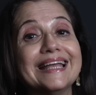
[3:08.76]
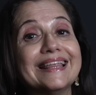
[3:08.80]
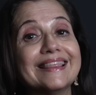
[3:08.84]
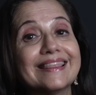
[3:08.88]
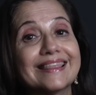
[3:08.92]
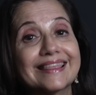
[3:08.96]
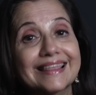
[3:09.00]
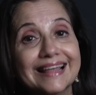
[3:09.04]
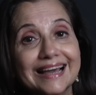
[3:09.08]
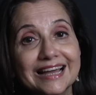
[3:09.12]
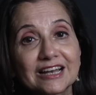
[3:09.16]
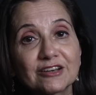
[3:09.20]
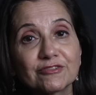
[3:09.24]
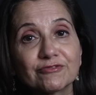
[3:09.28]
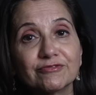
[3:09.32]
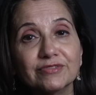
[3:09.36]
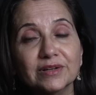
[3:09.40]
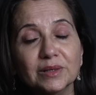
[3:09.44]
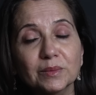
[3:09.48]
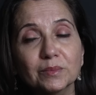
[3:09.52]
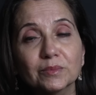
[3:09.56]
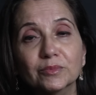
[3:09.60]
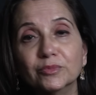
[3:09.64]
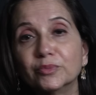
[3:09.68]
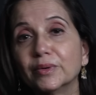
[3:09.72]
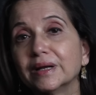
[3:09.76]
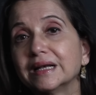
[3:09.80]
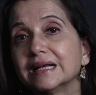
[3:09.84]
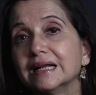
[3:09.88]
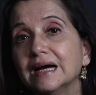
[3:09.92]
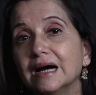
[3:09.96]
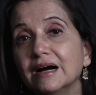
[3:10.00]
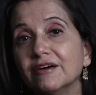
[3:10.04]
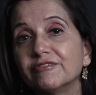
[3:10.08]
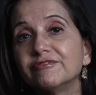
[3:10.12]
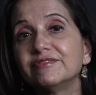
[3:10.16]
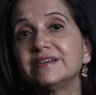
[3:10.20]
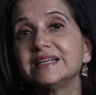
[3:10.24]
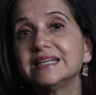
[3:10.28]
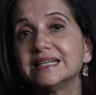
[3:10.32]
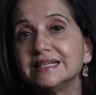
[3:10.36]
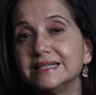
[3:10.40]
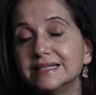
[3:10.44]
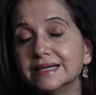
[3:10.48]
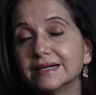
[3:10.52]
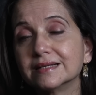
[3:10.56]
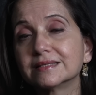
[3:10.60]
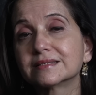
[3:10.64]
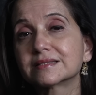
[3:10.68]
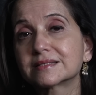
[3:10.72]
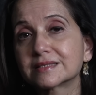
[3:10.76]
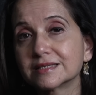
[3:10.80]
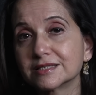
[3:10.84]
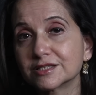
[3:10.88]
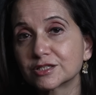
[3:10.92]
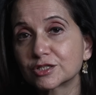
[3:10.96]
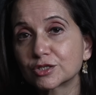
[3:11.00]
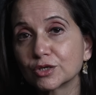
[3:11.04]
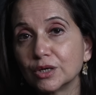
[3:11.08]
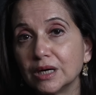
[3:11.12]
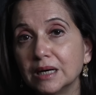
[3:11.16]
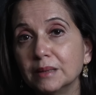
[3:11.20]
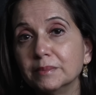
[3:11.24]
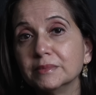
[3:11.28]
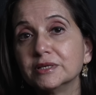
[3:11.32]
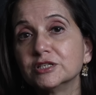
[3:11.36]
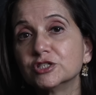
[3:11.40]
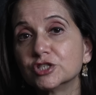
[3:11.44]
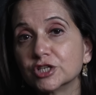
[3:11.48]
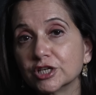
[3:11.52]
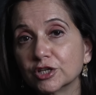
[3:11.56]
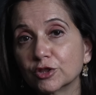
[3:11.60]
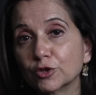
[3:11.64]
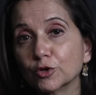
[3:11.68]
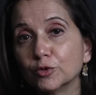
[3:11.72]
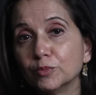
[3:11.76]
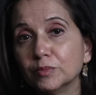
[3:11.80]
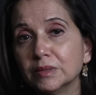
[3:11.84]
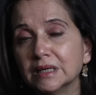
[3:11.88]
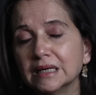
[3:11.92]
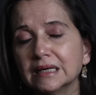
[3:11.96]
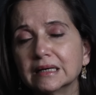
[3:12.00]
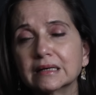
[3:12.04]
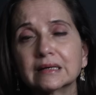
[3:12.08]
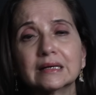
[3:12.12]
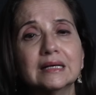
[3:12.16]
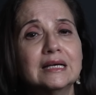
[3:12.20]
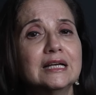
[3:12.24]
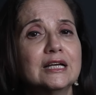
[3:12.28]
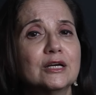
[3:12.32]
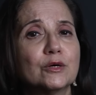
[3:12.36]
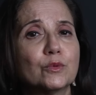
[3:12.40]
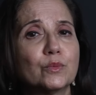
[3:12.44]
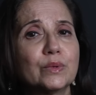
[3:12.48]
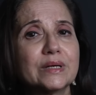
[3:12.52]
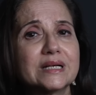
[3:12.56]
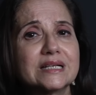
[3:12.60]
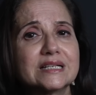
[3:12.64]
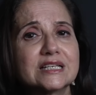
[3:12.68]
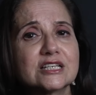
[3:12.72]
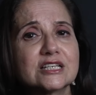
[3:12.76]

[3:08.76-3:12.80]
In that film, when Avni dances to Ami Je Tomar with